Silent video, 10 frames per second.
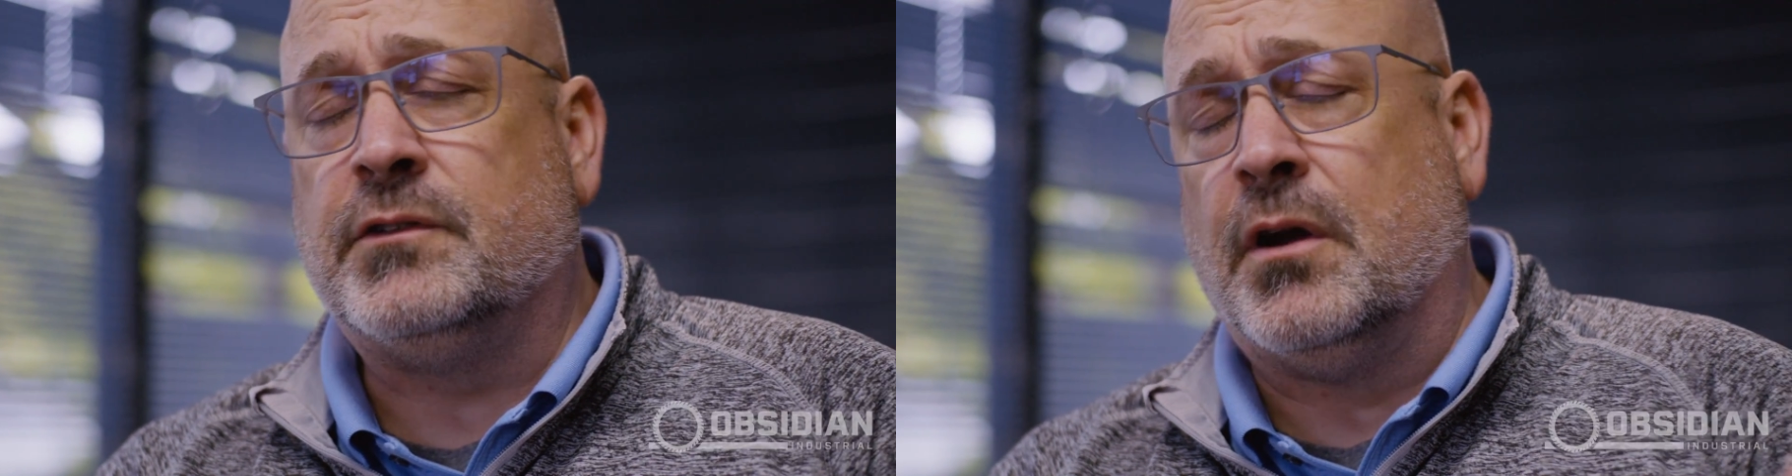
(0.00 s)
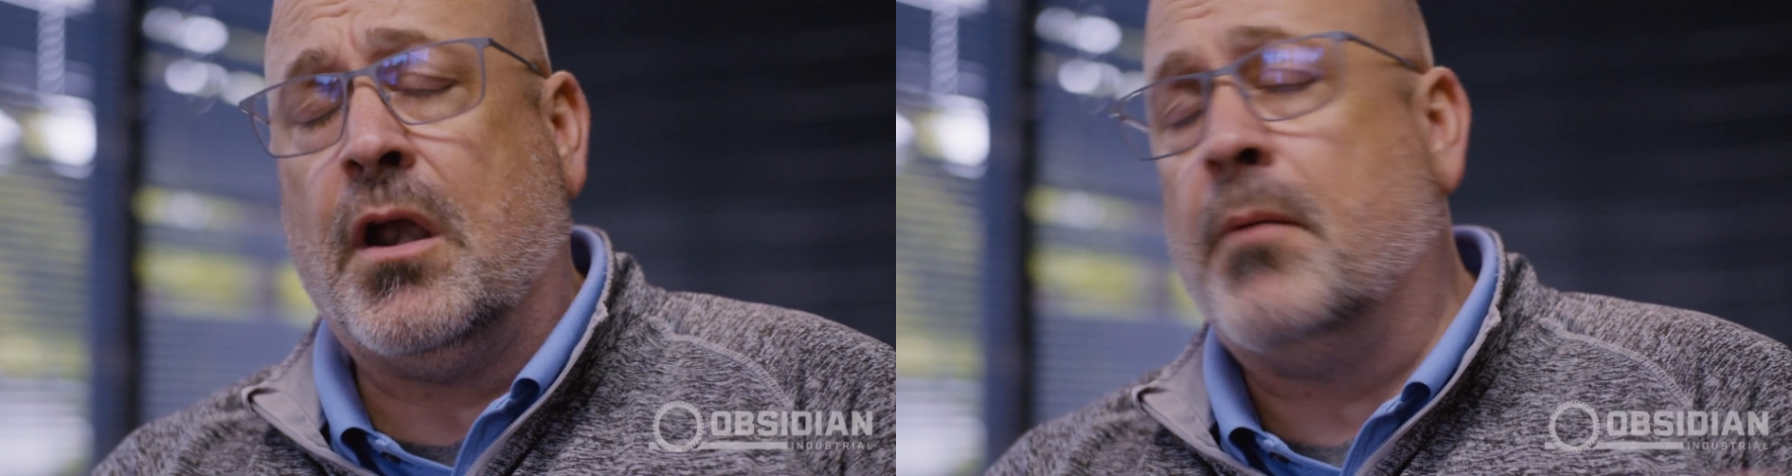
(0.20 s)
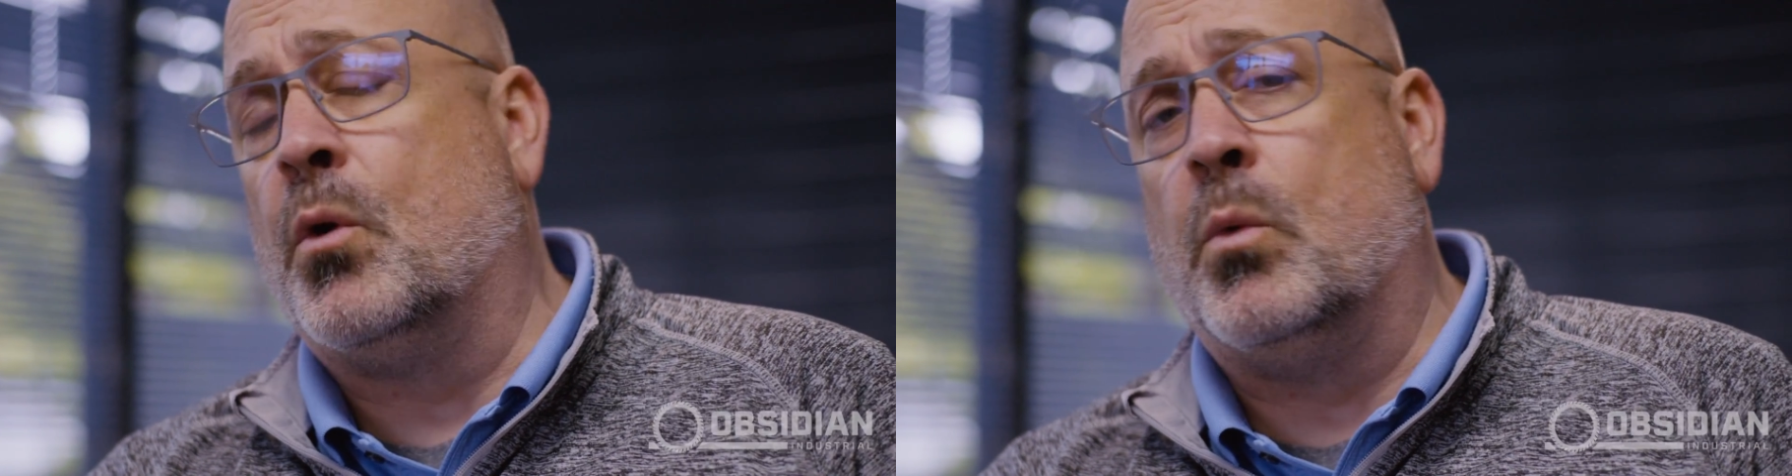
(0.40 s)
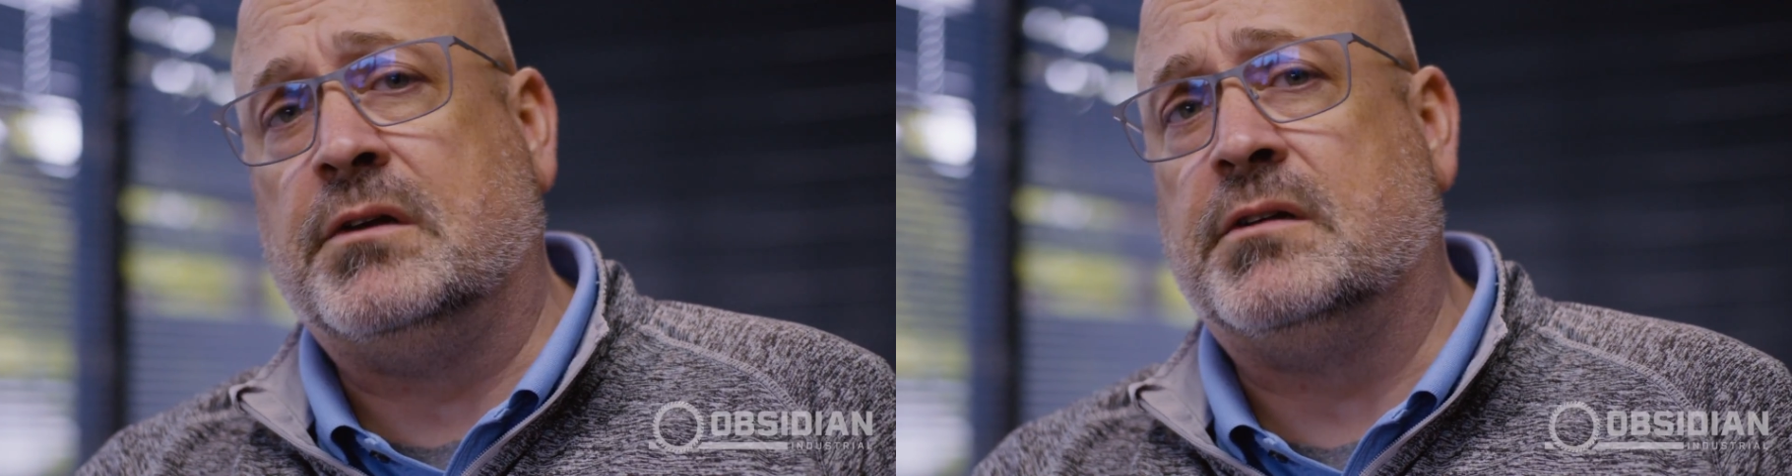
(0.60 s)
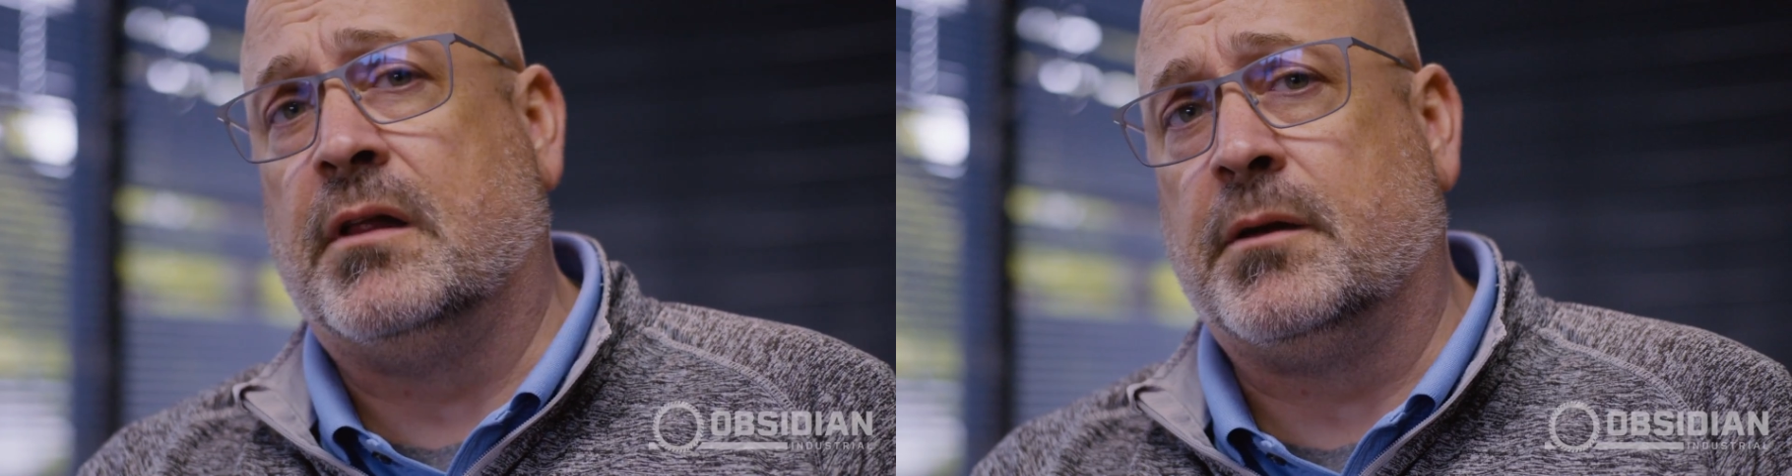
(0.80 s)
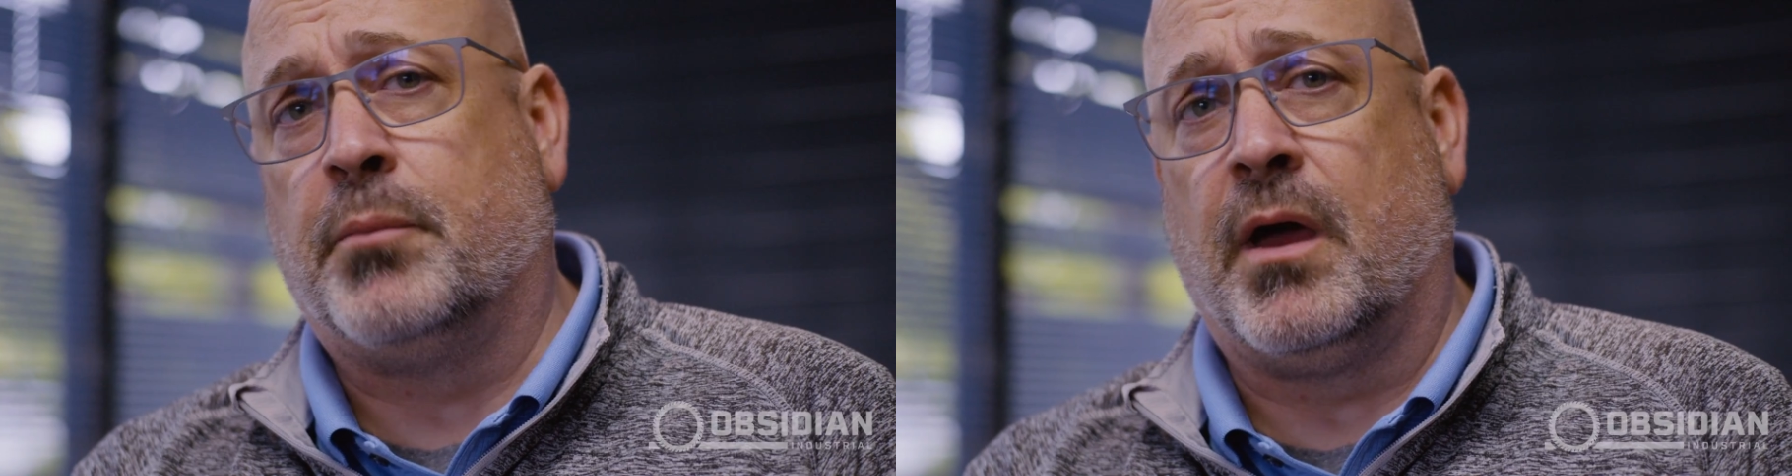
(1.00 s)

It's our number one selling